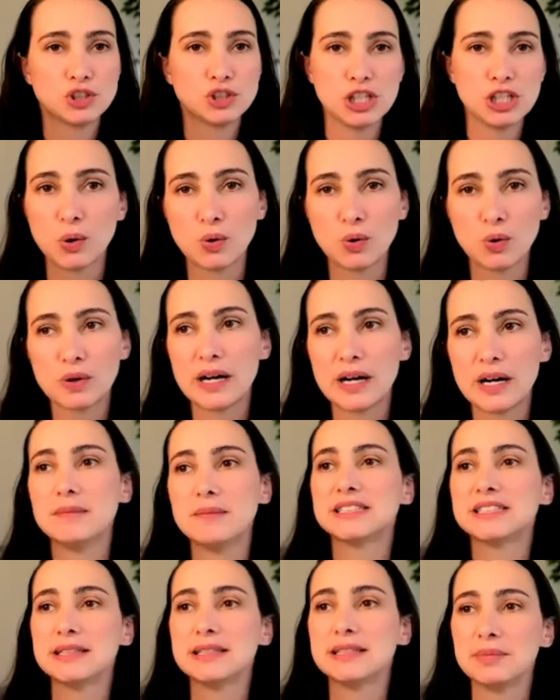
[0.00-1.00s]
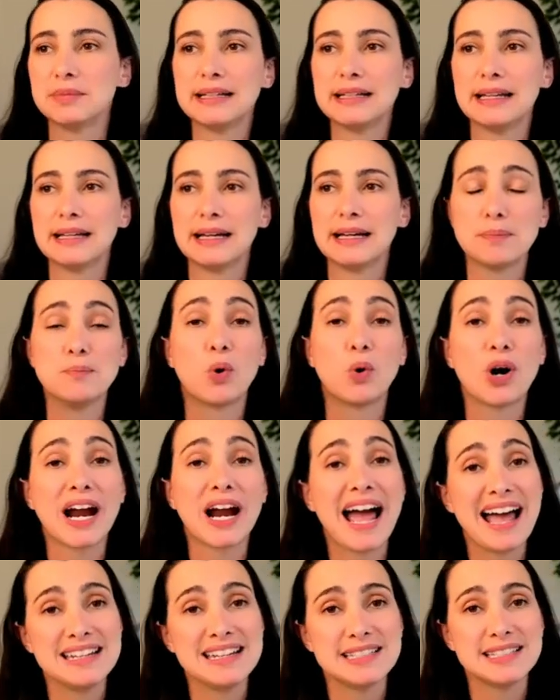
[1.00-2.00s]
programs, something like more
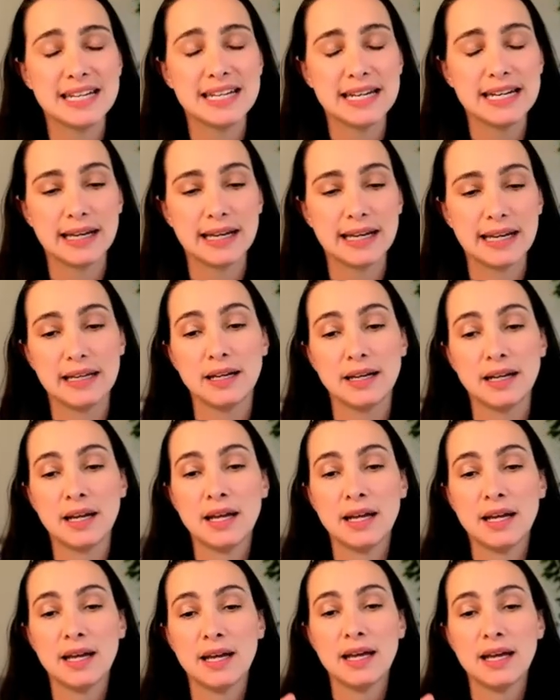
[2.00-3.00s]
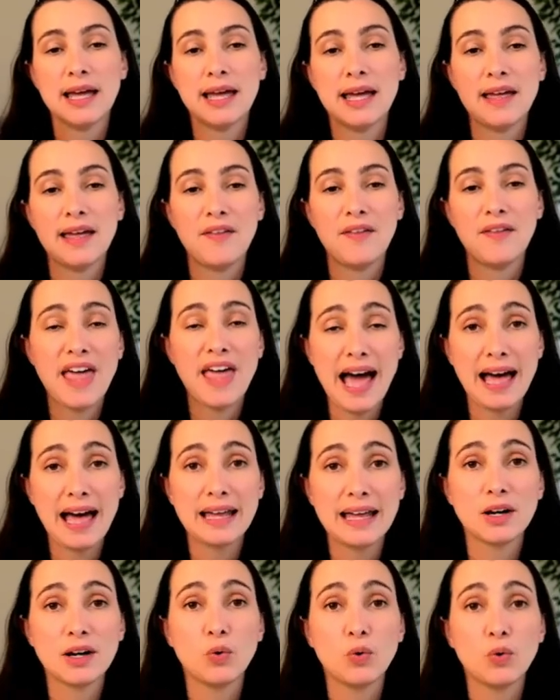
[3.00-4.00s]
high ticket,
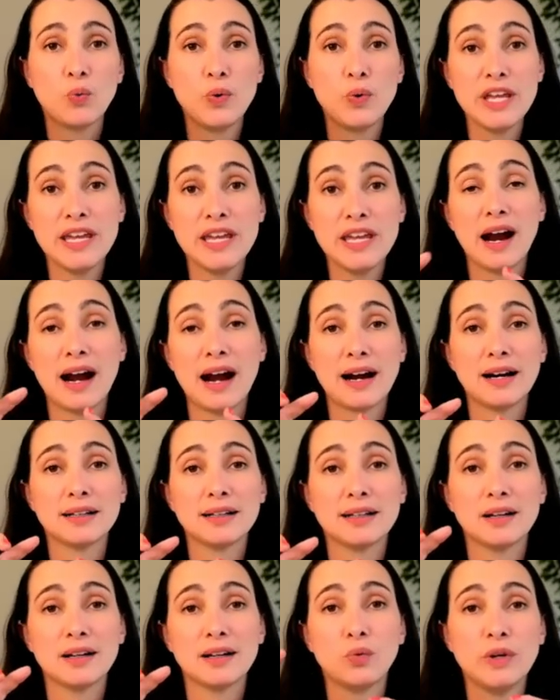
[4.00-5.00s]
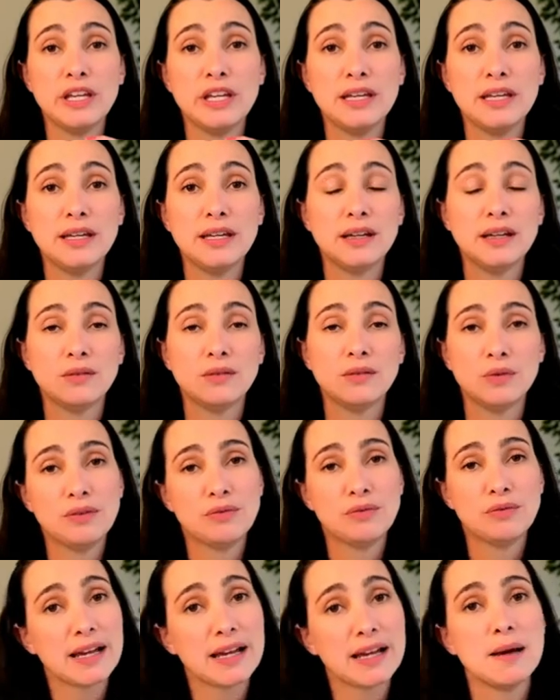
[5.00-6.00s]
that we are we we
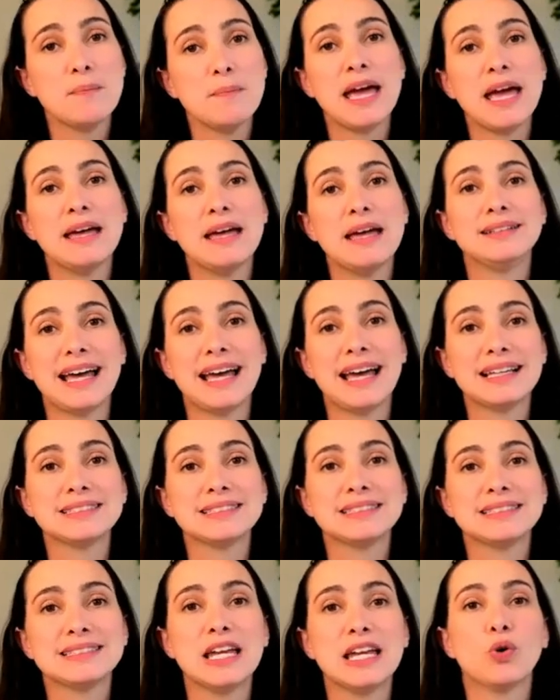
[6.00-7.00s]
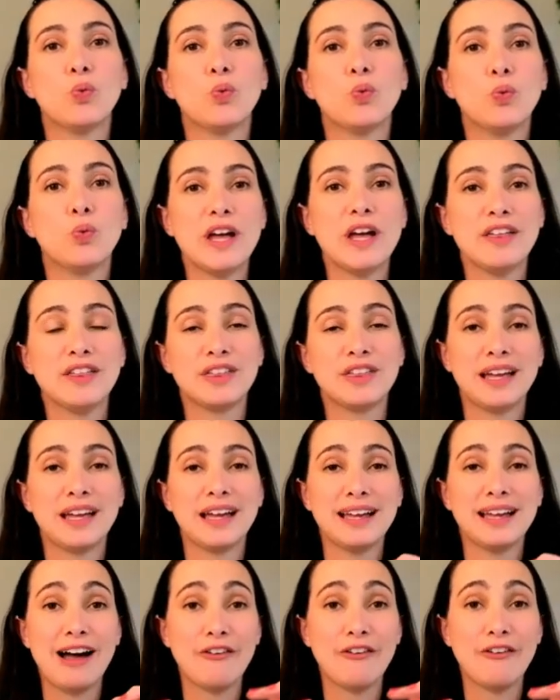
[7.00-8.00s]
recommend testing with
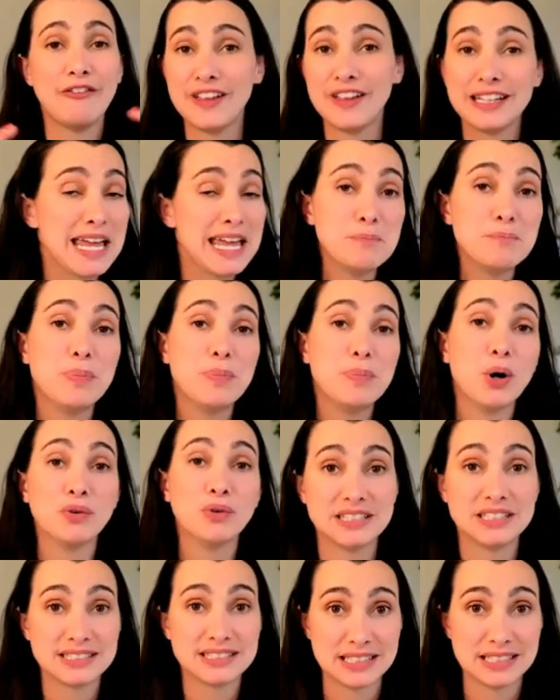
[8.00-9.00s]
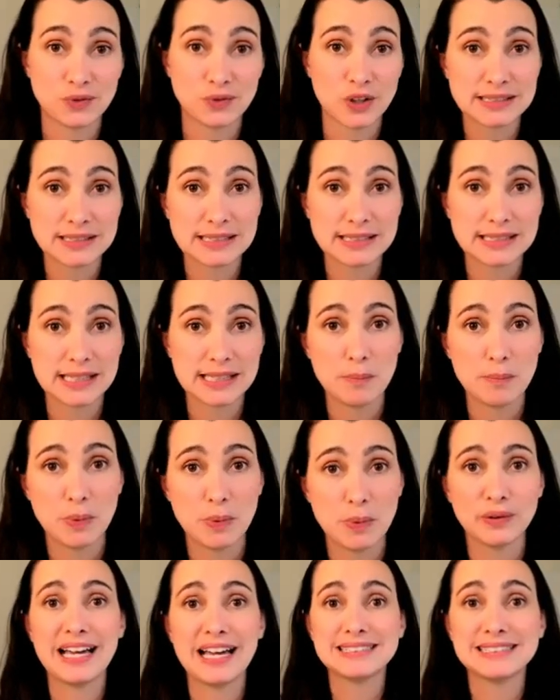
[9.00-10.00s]
affiliate bonuses for
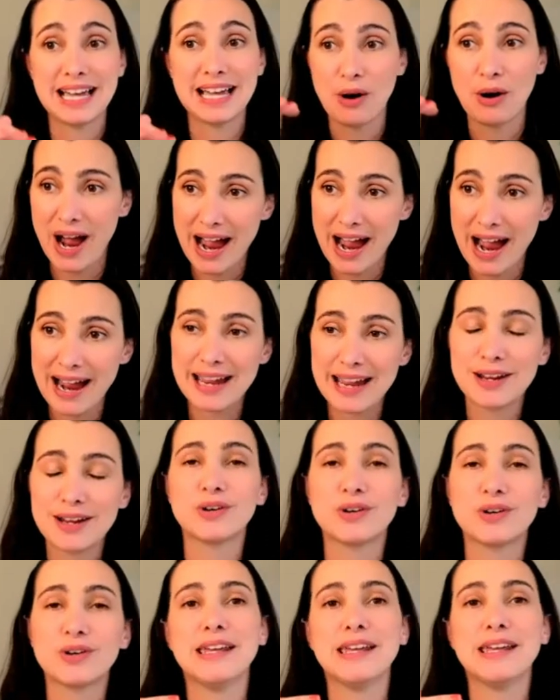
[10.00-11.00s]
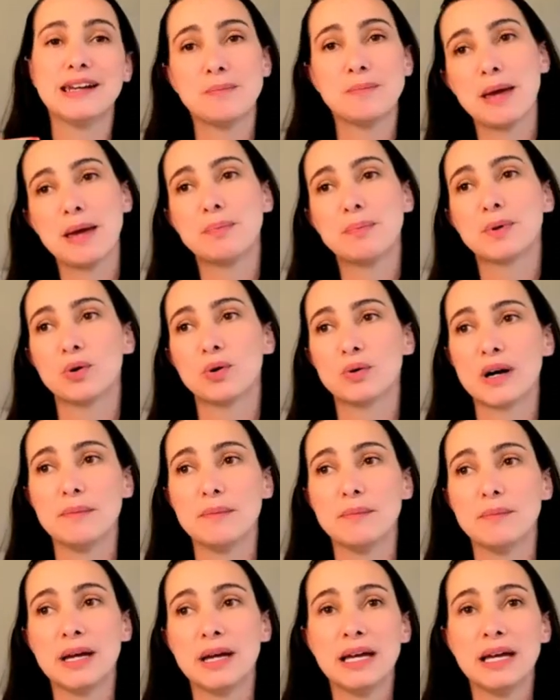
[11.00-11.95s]
example that's how i created my program